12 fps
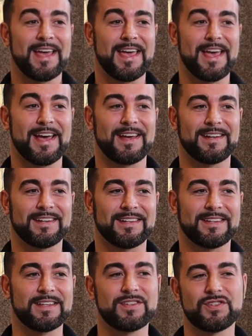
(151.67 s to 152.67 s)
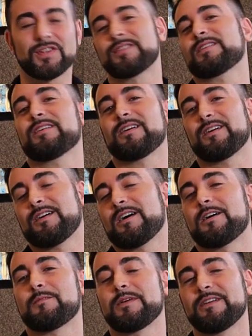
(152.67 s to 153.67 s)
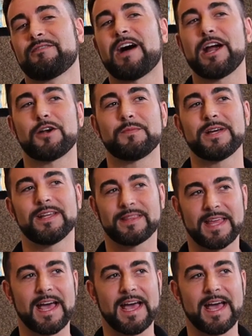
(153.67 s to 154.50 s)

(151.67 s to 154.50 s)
and this is just an environment